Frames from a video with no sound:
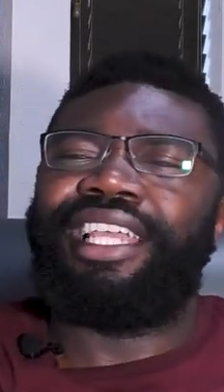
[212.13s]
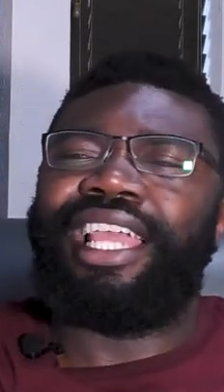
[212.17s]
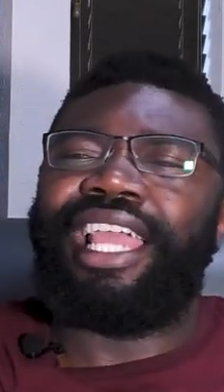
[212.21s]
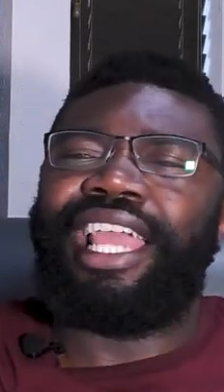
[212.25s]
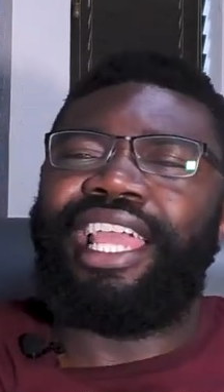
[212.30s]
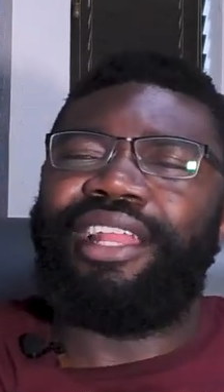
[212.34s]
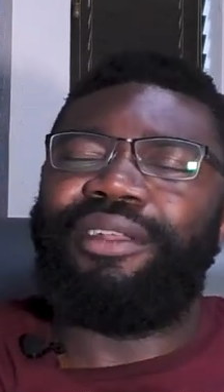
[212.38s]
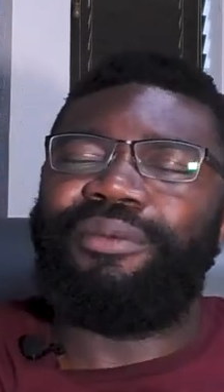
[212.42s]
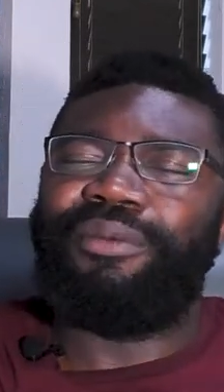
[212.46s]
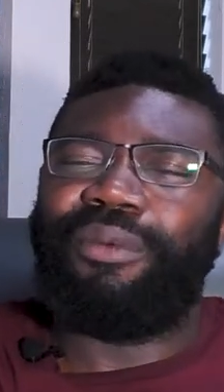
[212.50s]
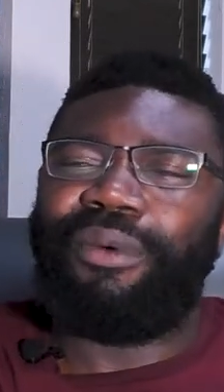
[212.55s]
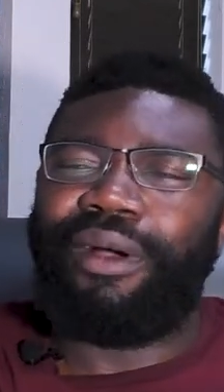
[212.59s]

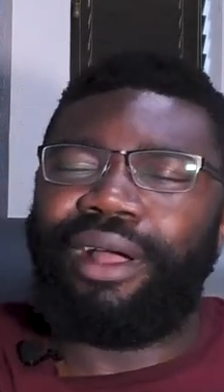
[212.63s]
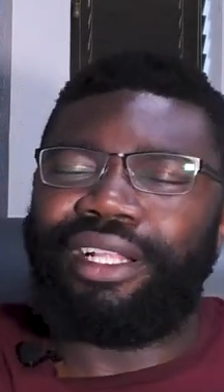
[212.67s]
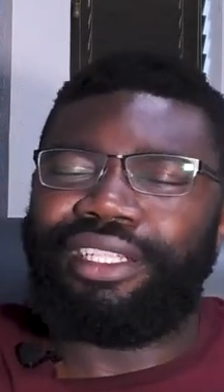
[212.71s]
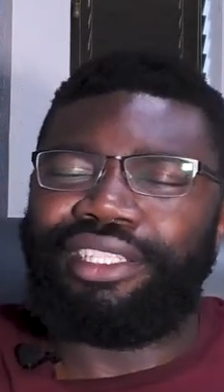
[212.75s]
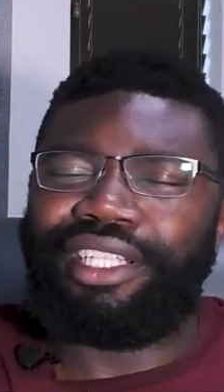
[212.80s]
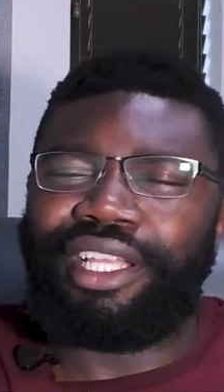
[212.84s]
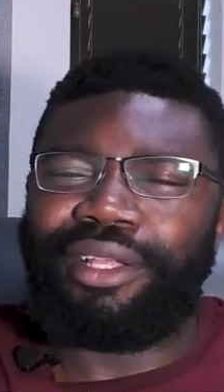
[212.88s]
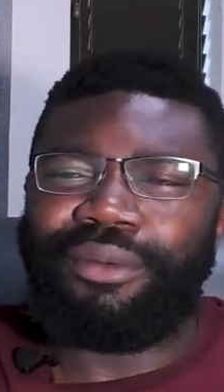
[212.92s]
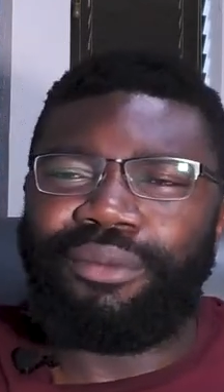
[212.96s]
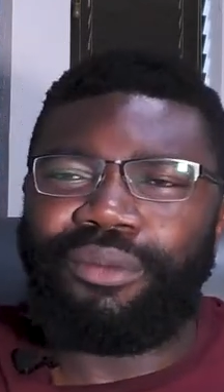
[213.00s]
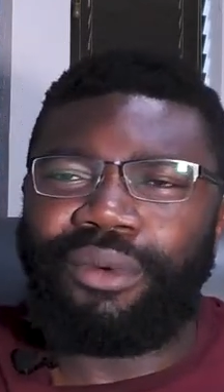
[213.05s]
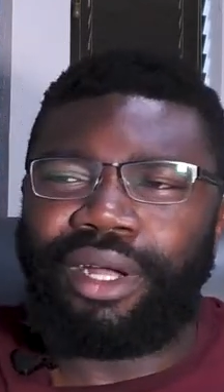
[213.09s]
in
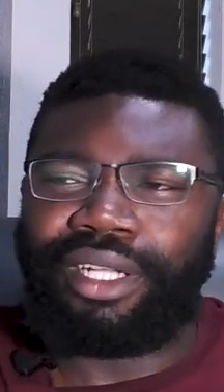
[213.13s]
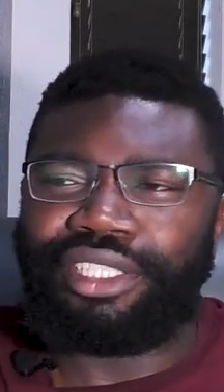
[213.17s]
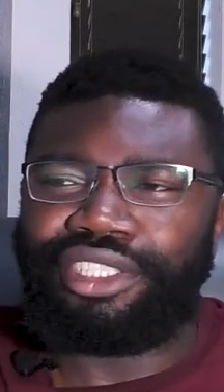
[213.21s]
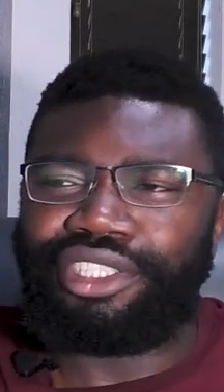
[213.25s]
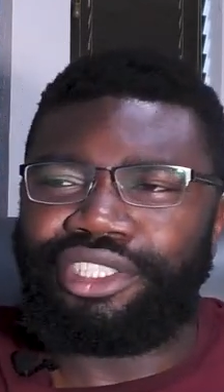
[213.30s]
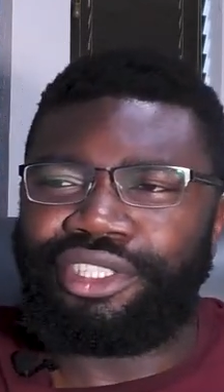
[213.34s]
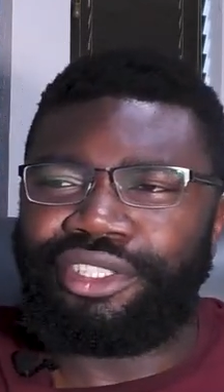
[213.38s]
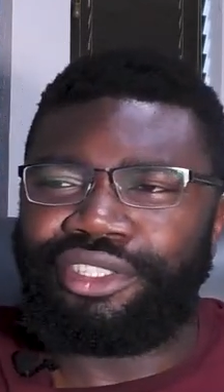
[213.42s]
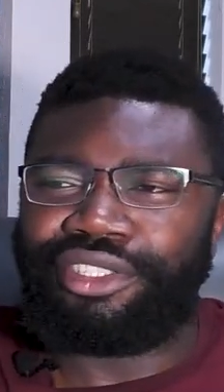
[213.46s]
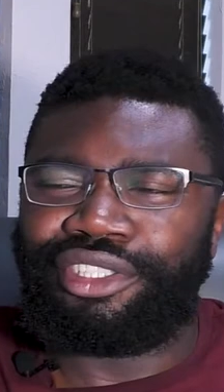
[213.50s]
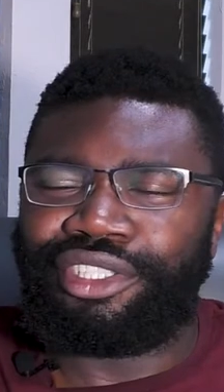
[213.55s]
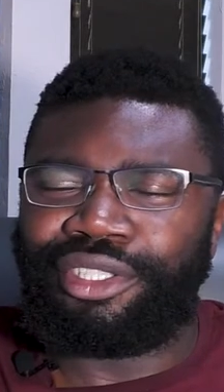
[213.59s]
what in
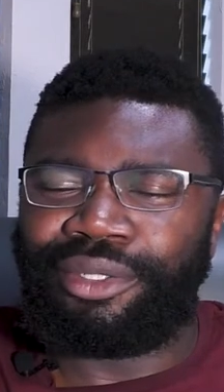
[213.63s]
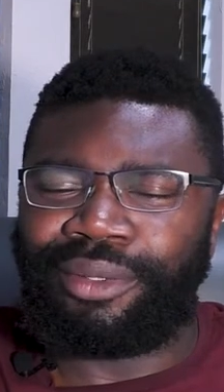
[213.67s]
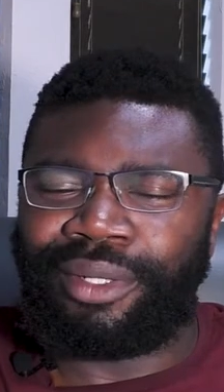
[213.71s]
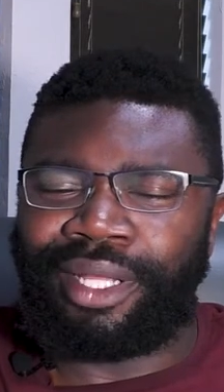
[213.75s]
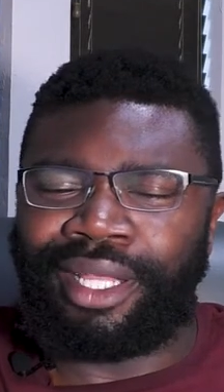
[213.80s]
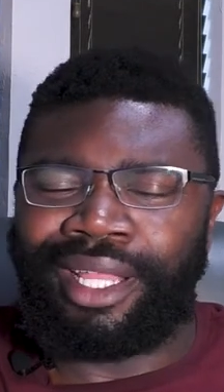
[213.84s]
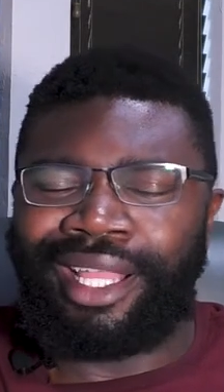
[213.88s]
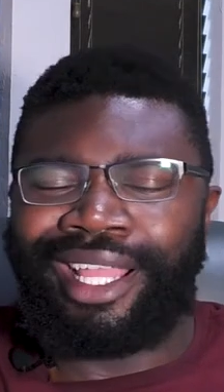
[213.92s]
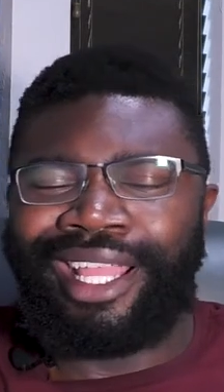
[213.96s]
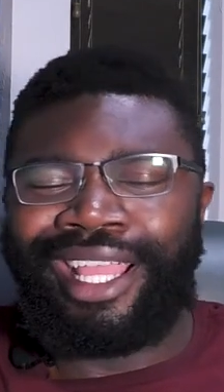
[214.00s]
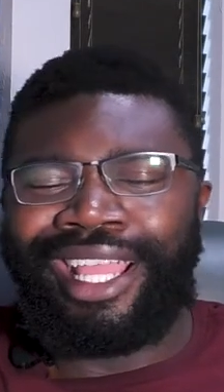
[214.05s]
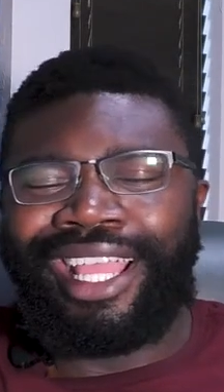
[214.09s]
what you're
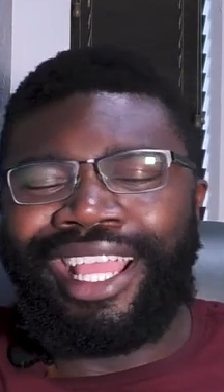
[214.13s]
doing